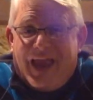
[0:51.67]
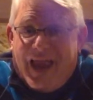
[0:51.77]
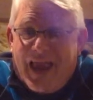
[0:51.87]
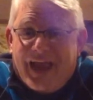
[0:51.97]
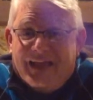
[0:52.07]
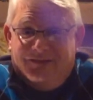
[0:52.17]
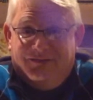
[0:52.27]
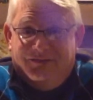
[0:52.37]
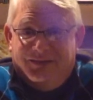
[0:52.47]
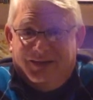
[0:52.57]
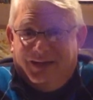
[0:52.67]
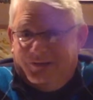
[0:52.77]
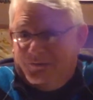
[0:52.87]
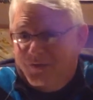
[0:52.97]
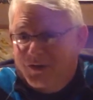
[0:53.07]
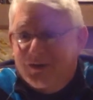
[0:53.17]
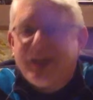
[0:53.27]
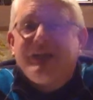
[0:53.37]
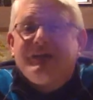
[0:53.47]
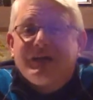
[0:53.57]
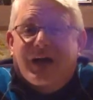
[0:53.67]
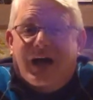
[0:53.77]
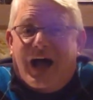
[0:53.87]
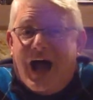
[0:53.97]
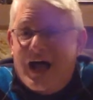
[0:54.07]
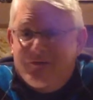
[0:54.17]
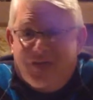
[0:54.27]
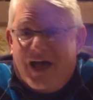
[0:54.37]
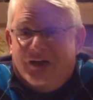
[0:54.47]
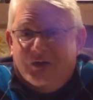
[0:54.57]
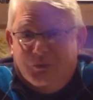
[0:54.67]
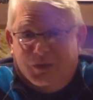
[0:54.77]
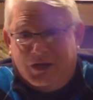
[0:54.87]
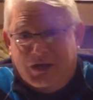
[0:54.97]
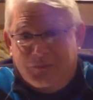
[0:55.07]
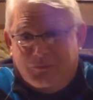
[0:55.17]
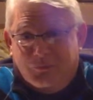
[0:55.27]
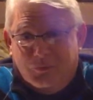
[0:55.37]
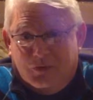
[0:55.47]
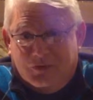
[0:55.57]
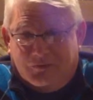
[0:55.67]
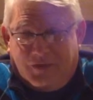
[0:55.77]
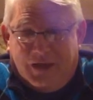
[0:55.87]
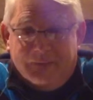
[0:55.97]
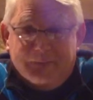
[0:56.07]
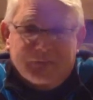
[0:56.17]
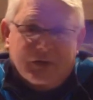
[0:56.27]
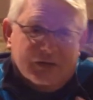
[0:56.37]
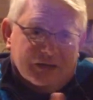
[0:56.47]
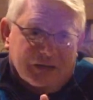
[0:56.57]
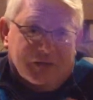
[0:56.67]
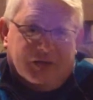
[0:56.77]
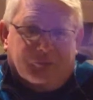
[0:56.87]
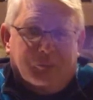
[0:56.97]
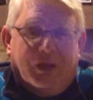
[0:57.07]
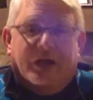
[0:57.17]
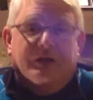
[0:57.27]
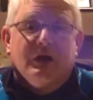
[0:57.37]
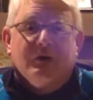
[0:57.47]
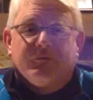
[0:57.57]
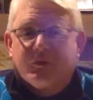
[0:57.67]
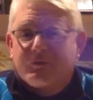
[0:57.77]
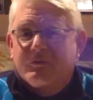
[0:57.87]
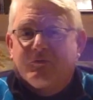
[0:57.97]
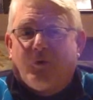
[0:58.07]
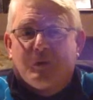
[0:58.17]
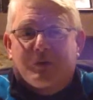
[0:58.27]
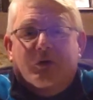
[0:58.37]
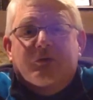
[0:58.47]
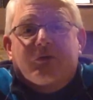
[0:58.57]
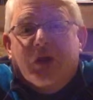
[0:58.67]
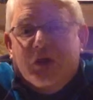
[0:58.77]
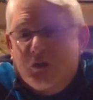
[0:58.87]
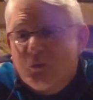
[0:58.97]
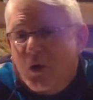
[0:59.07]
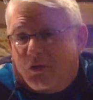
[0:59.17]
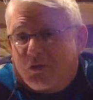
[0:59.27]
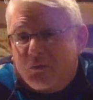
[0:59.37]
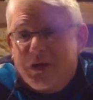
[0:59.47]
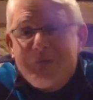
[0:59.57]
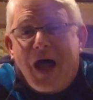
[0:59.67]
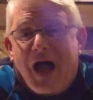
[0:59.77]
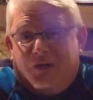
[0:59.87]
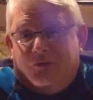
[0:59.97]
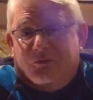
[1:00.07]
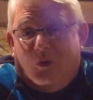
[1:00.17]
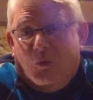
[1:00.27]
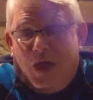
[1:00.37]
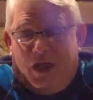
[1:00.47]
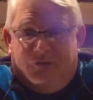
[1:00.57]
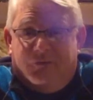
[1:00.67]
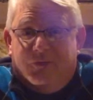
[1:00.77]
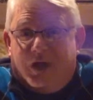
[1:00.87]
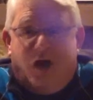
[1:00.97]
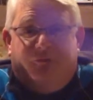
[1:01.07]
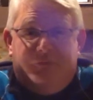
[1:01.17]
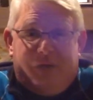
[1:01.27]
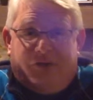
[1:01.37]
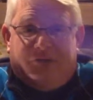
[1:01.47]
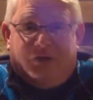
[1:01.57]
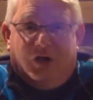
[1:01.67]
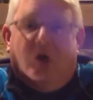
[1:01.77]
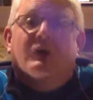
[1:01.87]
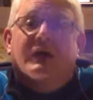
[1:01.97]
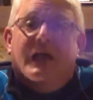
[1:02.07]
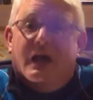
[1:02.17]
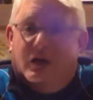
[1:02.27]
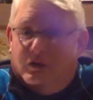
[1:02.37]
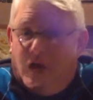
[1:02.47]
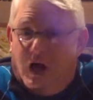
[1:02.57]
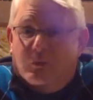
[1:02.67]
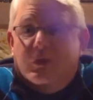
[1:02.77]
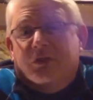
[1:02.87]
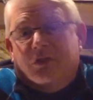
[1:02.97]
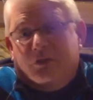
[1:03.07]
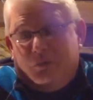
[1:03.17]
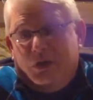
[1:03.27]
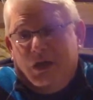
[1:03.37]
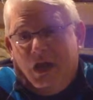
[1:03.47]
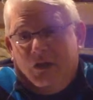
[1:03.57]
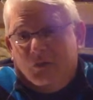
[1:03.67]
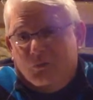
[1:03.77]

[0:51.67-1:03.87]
and it's very high value when it comes to real estate. Let me explain. First and foremost, you are 3 miles away from the Gulf of Mexico, along with three other